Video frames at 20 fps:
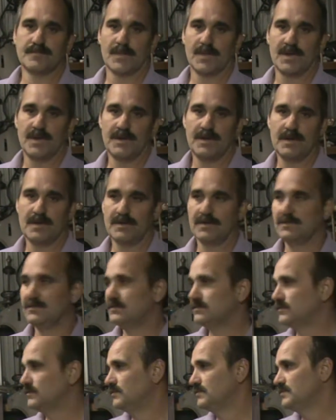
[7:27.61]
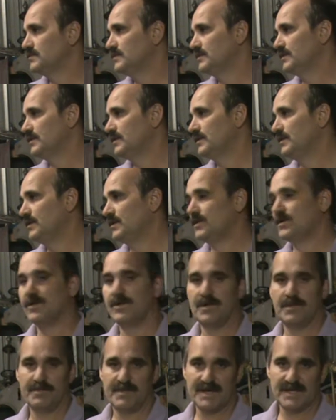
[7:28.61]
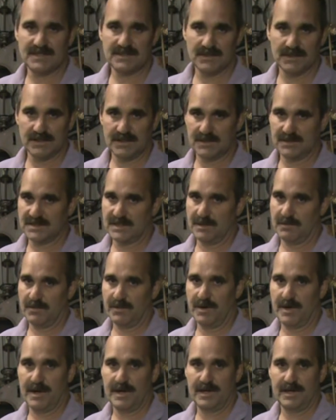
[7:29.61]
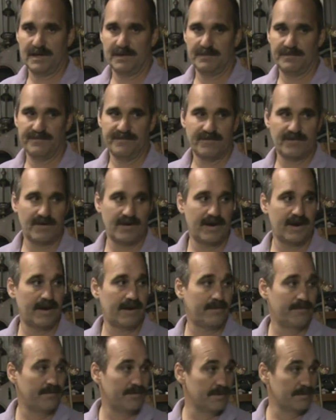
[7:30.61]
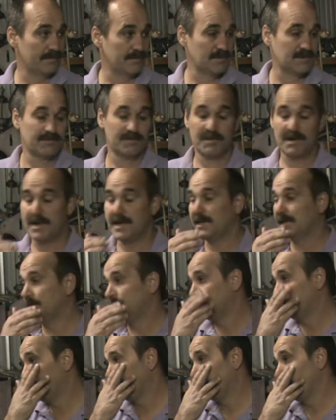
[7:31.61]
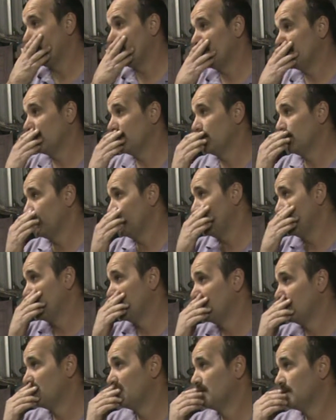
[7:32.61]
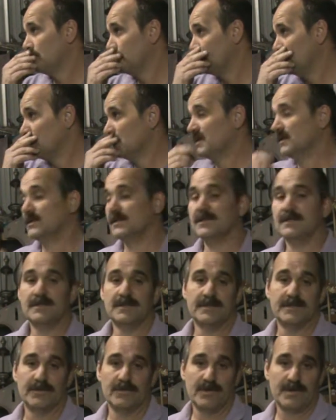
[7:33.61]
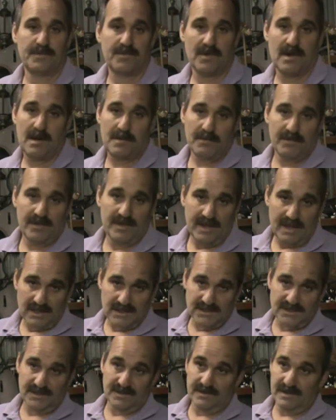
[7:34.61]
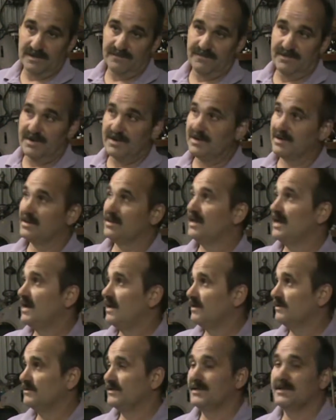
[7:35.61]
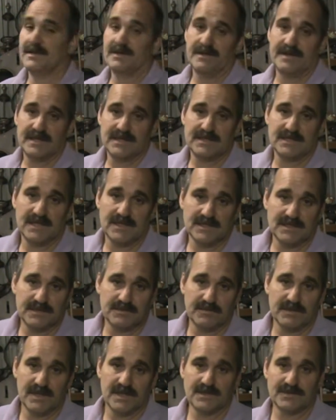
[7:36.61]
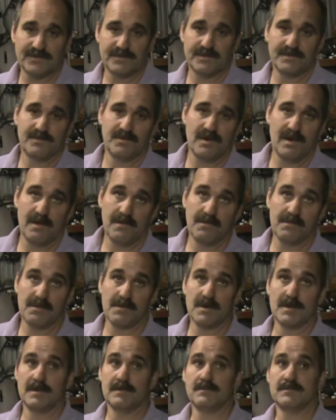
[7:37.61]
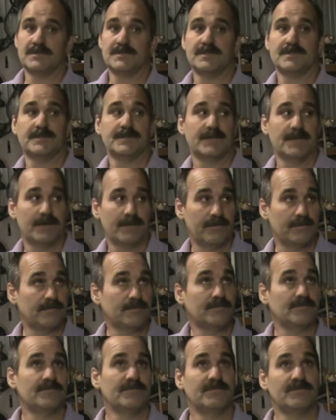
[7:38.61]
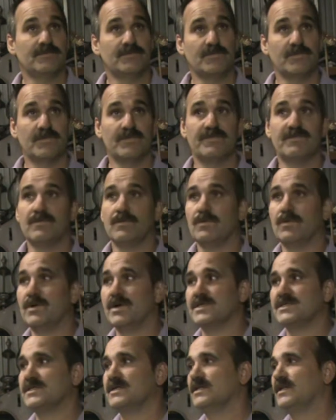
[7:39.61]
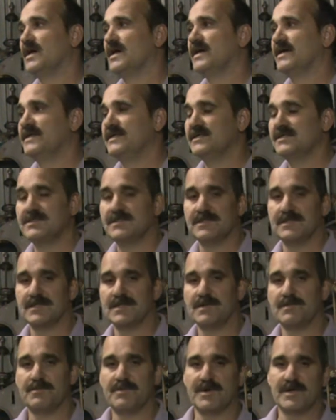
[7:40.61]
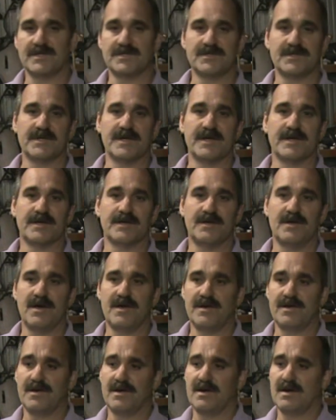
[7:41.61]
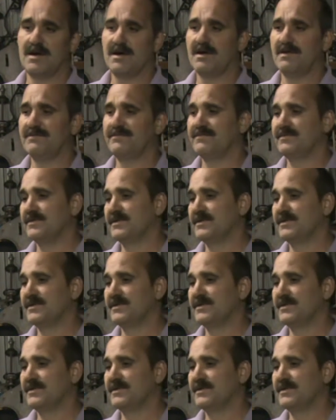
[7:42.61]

you know, you're doing it basically the same way I did it before. I had a room to spray in, and the only problem with that is if you get a cloud, you know, that's where the problem comes, you know, with fluorescent lights and compressor kicking on and off.